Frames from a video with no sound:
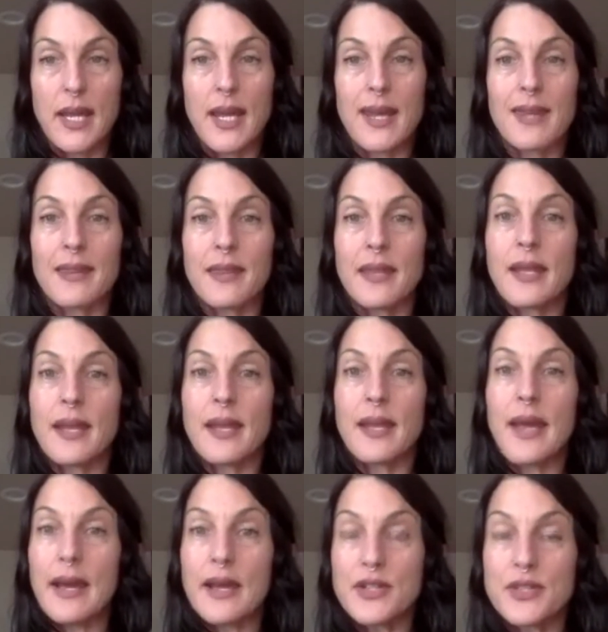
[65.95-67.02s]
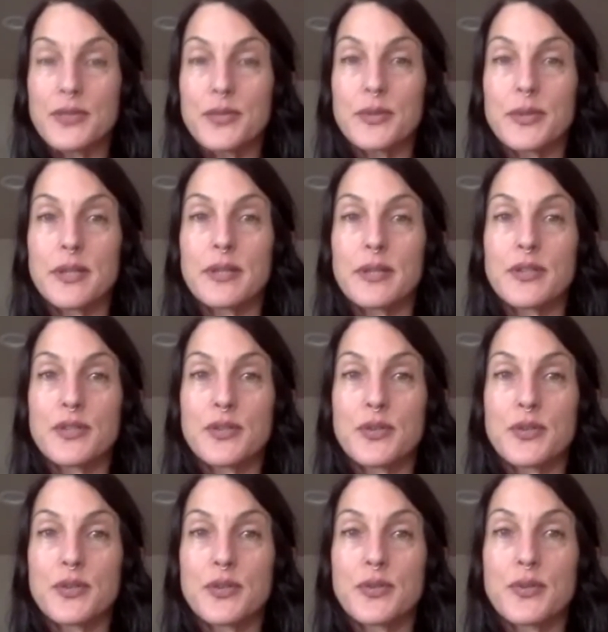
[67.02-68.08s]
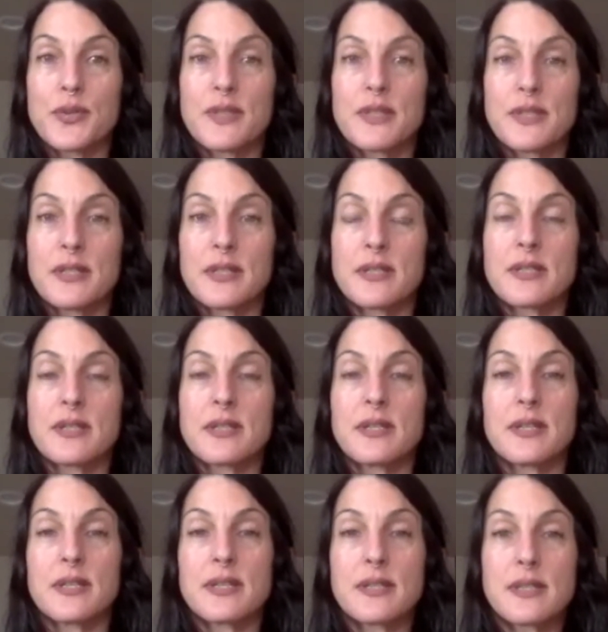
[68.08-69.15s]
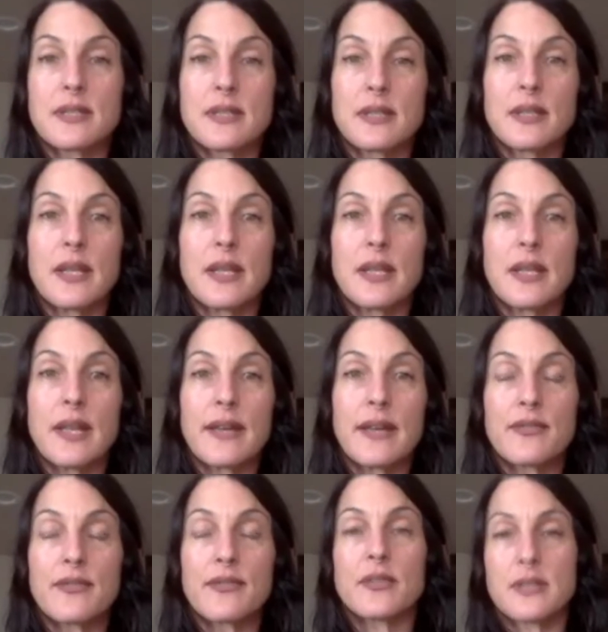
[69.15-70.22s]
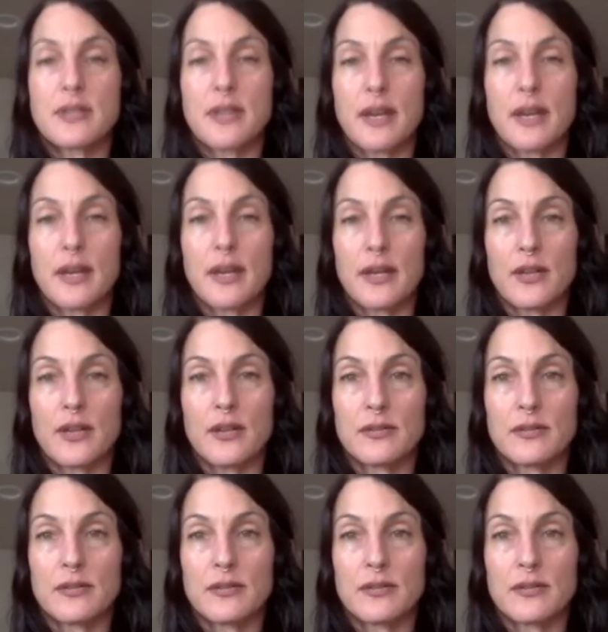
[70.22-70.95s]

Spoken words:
And then actually the truth of this is a lifestyle.